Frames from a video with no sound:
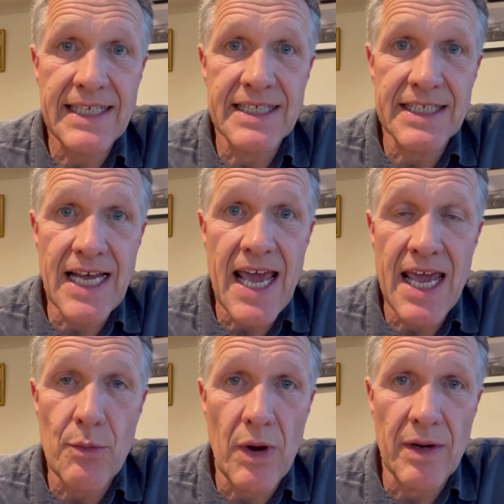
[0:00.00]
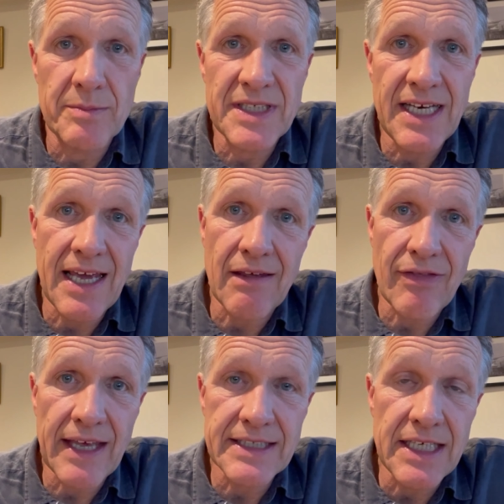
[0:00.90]
is the day where I'm sticking
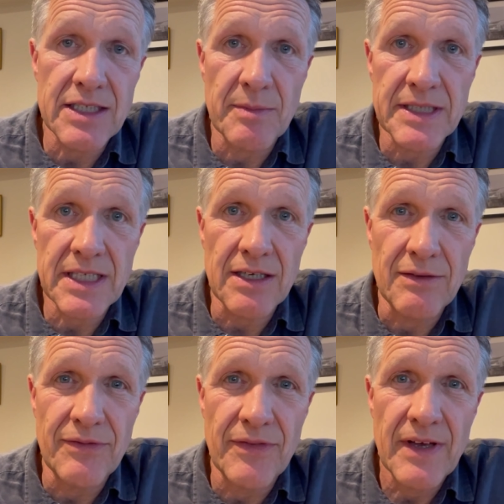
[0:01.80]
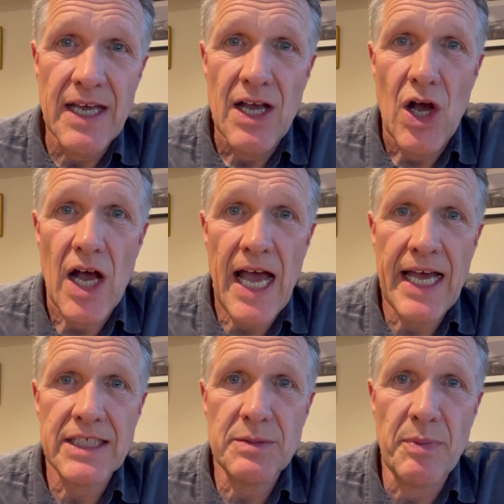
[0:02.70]
things into myself
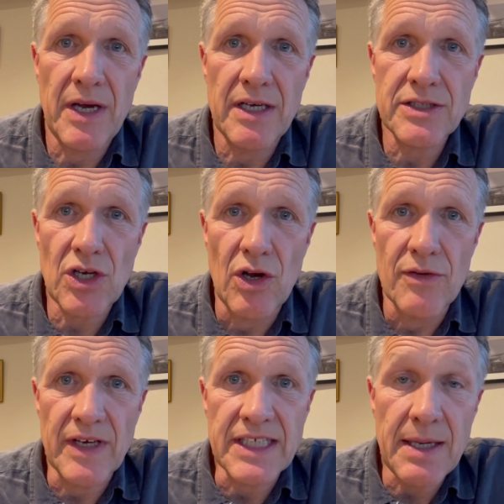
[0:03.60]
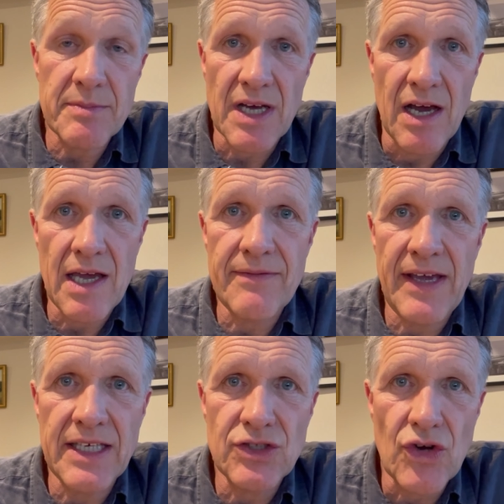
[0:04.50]
as part of a deep dive
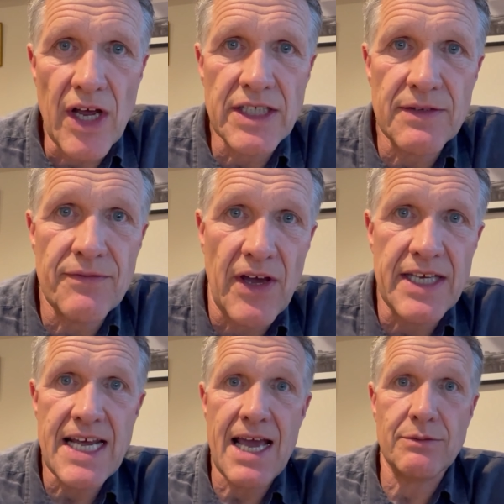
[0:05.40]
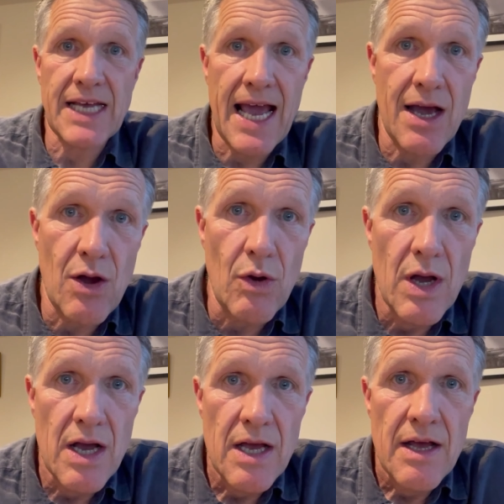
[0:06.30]
in trying to find out how
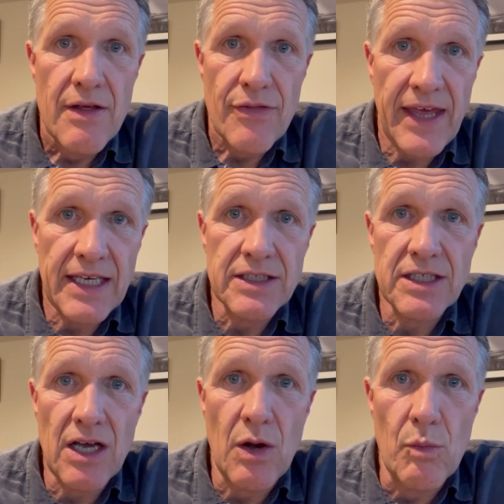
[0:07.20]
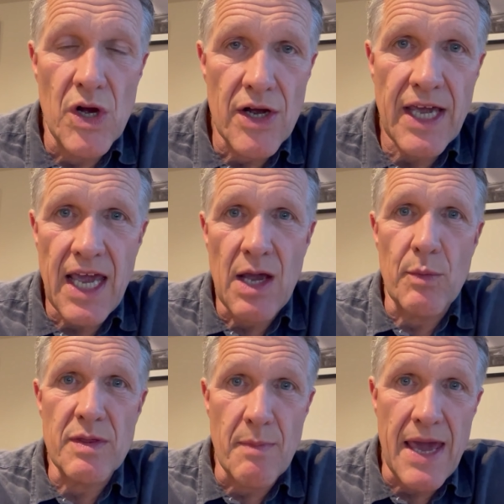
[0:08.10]
things are working
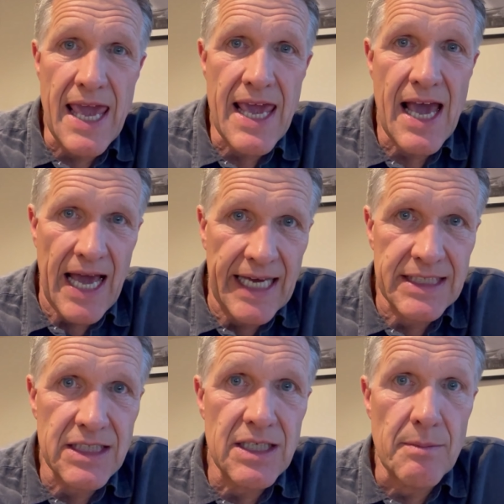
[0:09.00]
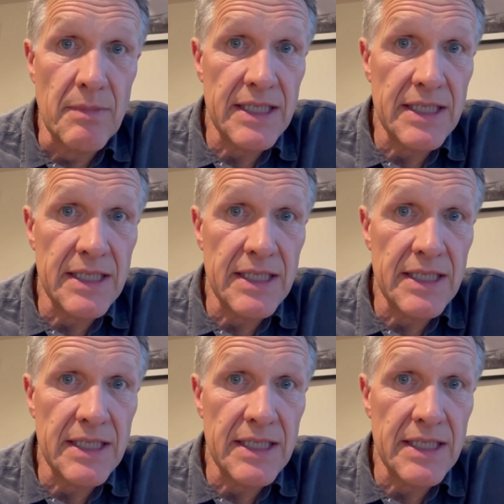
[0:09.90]
with me and my